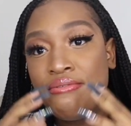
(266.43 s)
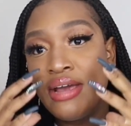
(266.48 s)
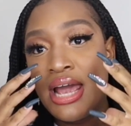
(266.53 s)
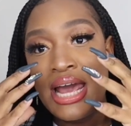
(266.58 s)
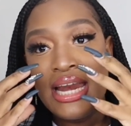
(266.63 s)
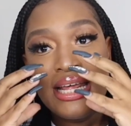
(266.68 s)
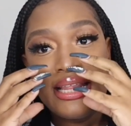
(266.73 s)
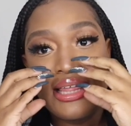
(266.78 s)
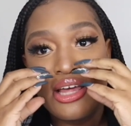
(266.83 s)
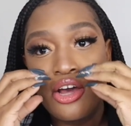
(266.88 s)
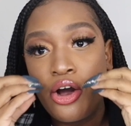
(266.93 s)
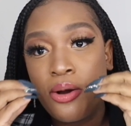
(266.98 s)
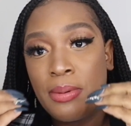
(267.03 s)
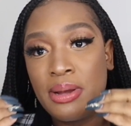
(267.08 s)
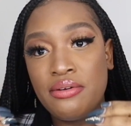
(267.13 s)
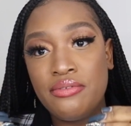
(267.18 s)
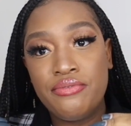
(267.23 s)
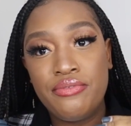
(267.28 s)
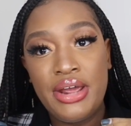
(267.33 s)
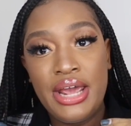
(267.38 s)
anything on
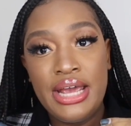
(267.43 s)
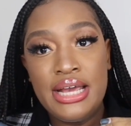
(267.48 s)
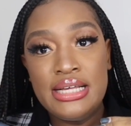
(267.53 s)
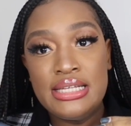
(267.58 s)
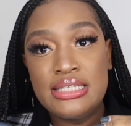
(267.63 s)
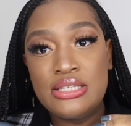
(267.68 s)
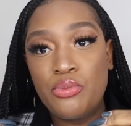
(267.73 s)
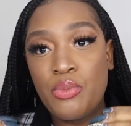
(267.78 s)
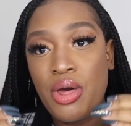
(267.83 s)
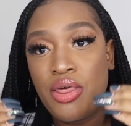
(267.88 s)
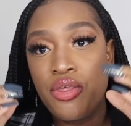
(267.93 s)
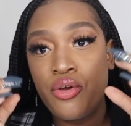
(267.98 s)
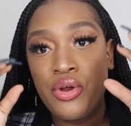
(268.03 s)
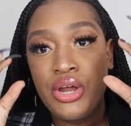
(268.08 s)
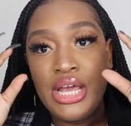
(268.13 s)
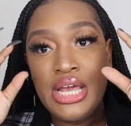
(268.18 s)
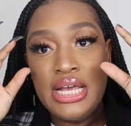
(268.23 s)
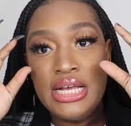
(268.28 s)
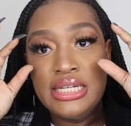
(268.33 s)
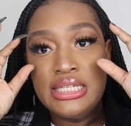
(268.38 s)
my face, whether
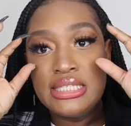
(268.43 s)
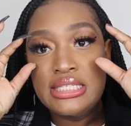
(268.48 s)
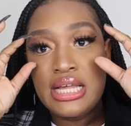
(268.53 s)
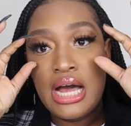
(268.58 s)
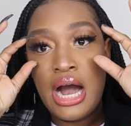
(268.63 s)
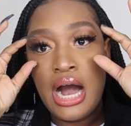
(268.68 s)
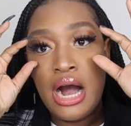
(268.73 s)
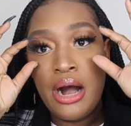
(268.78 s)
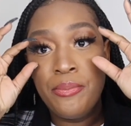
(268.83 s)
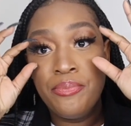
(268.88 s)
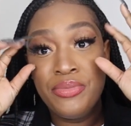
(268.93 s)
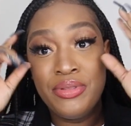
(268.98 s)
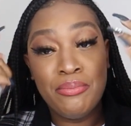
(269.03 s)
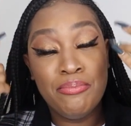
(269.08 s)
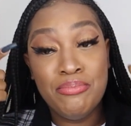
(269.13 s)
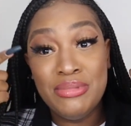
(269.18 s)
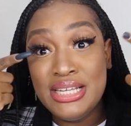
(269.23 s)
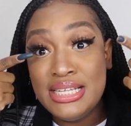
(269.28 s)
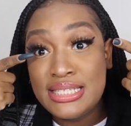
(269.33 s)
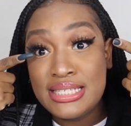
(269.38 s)
it's
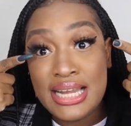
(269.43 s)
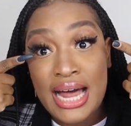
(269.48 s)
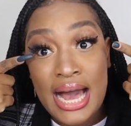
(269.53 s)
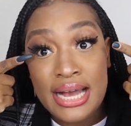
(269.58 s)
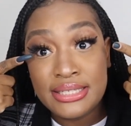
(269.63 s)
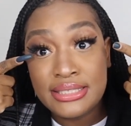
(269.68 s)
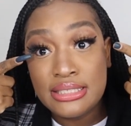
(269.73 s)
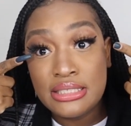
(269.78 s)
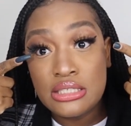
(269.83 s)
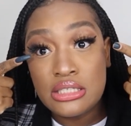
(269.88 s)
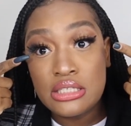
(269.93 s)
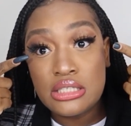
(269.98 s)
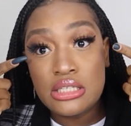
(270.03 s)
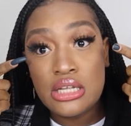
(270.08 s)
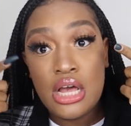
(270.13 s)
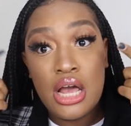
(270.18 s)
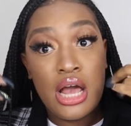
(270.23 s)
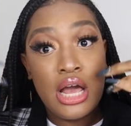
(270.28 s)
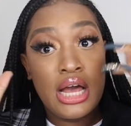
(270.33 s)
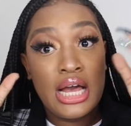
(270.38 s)
these lashes,
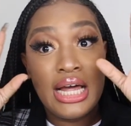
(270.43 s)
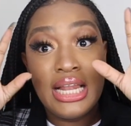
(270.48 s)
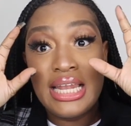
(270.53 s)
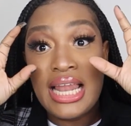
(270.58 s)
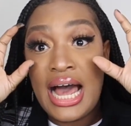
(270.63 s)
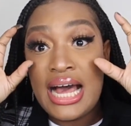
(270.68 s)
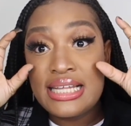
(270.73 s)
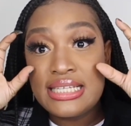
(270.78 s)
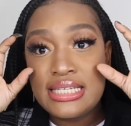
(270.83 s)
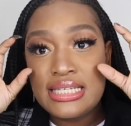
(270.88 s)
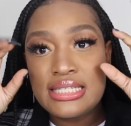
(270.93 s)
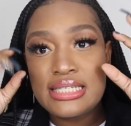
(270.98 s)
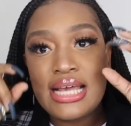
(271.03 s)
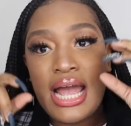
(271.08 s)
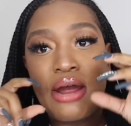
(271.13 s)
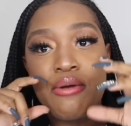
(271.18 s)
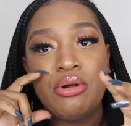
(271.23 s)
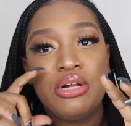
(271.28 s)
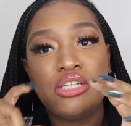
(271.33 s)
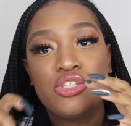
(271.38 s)
glasses,
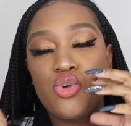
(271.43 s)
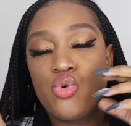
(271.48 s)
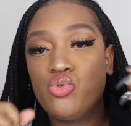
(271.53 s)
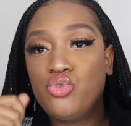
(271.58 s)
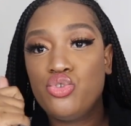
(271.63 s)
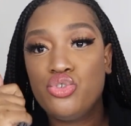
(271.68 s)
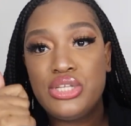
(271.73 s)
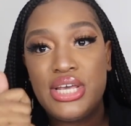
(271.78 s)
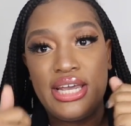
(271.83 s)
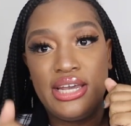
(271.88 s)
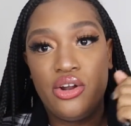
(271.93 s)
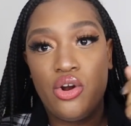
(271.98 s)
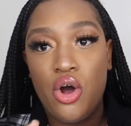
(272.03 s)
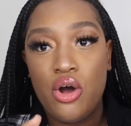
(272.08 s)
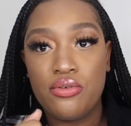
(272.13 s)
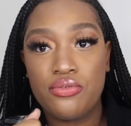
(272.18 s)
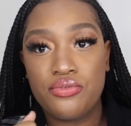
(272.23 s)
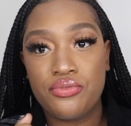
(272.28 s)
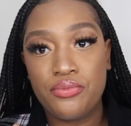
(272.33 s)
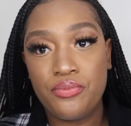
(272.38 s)
Kyrell is going to take it
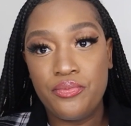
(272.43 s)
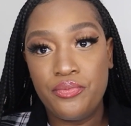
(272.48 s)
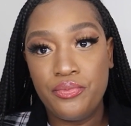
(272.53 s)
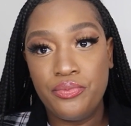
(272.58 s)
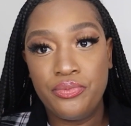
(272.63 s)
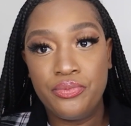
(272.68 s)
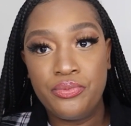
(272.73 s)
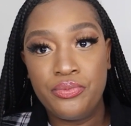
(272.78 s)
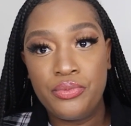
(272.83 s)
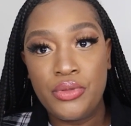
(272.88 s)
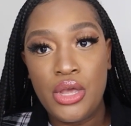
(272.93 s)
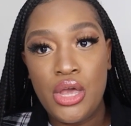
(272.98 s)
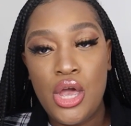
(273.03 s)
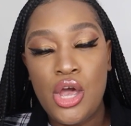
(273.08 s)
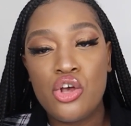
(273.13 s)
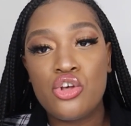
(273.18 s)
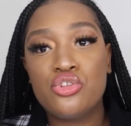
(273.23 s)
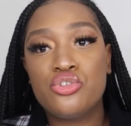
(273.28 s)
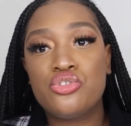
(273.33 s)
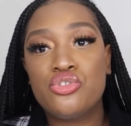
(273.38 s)
off.
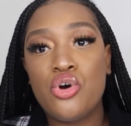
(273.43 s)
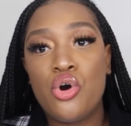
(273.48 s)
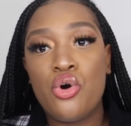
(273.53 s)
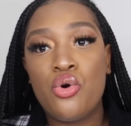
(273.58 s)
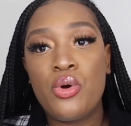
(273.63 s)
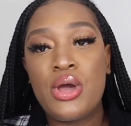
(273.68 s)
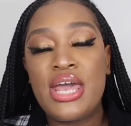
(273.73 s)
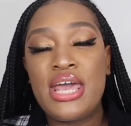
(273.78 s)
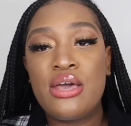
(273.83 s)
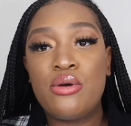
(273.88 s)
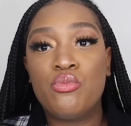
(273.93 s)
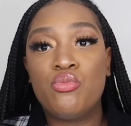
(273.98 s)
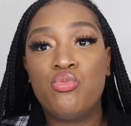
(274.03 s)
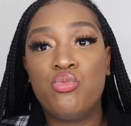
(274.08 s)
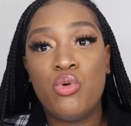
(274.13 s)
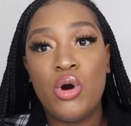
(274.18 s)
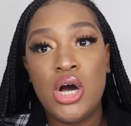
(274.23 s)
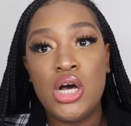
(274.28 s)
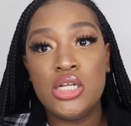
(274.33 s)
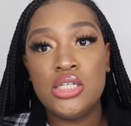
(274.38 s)
So it
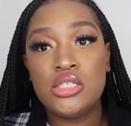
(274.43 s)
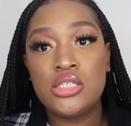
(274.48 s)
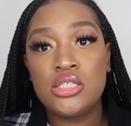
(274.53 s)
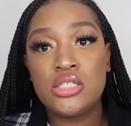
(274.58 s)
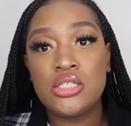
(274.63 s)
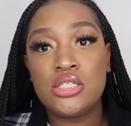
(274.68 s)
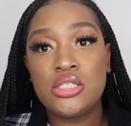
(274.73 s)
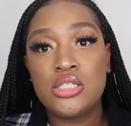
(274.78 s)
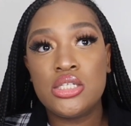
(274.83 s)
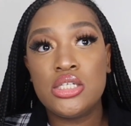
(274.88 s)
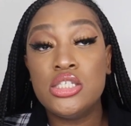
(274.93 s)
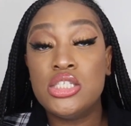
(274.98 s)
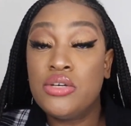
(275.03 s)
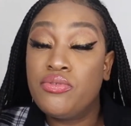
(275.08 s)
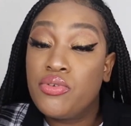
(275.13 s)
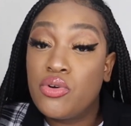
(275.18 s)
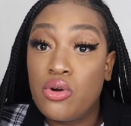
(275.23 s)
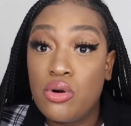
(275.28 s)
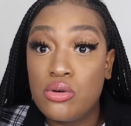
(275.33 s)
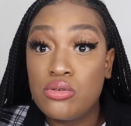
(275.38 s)
was
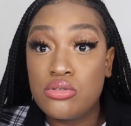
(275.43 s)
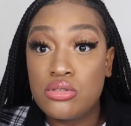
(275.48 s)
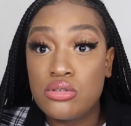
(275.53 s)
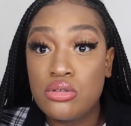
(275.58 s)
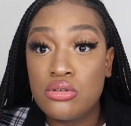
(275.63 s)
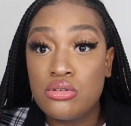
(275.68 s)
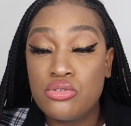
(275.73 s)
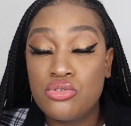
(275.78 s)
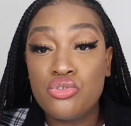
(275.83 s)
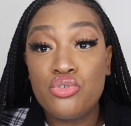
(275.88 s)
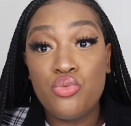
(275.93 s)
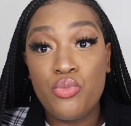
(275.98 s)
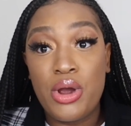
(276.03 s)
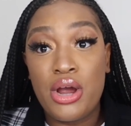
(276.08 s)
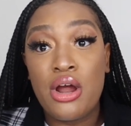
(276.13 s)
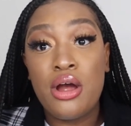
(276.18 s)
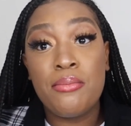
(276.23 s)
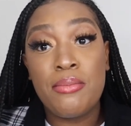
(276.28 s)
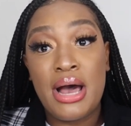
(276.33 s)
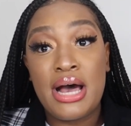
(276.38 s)
difficult to
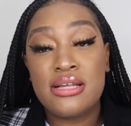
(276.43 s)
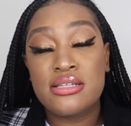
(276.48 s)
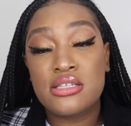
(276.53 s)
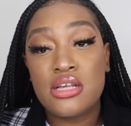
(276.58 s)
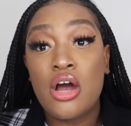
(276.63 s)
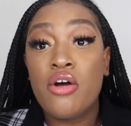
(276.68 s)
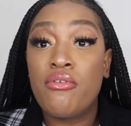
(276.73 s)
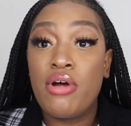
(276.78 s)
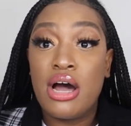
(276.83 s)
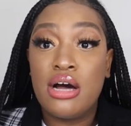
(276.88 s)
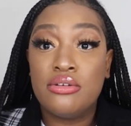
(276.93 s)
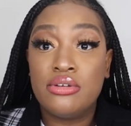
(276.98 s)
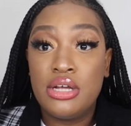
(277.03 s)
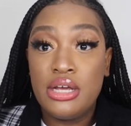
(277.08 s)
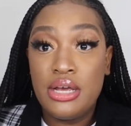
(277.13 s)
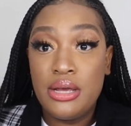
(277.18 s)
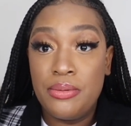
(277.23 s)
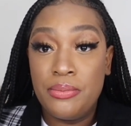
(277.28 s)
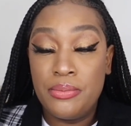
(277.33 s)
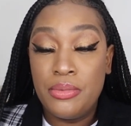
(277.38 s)
wear a mask around
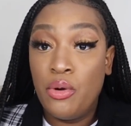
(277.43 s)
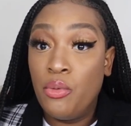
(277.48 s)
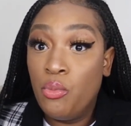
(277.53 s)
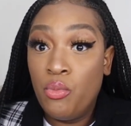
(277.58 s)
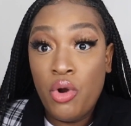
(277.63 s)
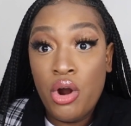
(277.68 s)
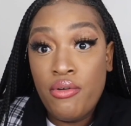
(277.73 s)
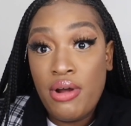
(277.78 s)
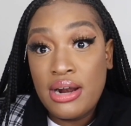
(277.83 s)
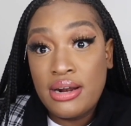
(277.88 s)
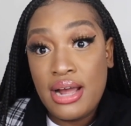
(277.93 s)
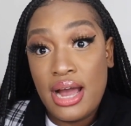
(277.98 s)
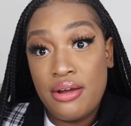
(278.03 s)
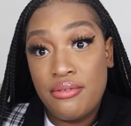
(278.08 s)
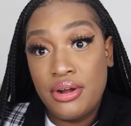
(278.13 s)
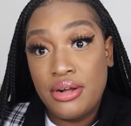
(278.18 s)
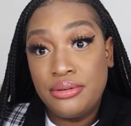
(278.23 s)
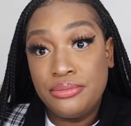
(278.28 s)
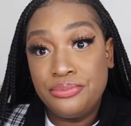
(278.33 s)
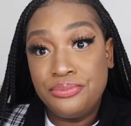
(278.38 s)

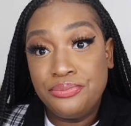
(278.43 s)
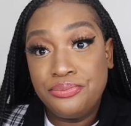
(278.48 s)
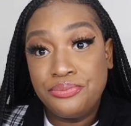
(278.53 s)
Kyrell.